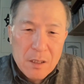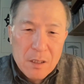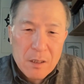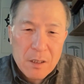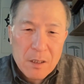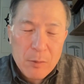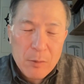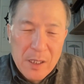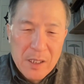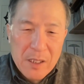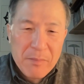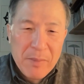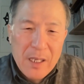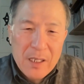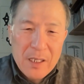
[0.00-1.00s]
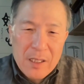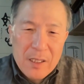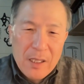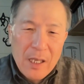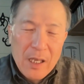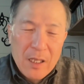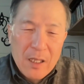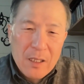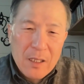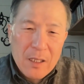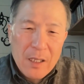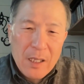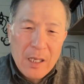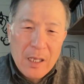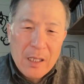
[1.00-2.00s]
the running back
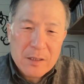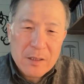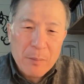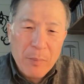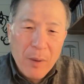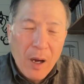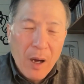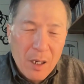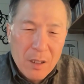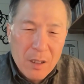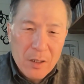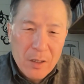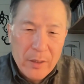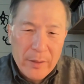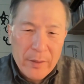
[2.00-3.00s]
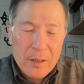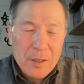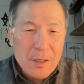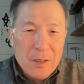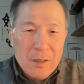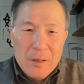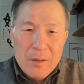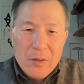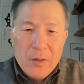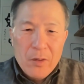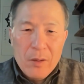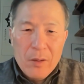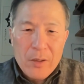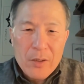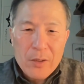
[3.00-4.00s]
has the ball,
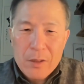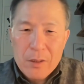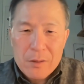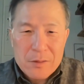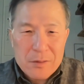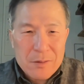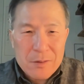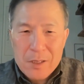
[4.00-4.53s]
or you don't.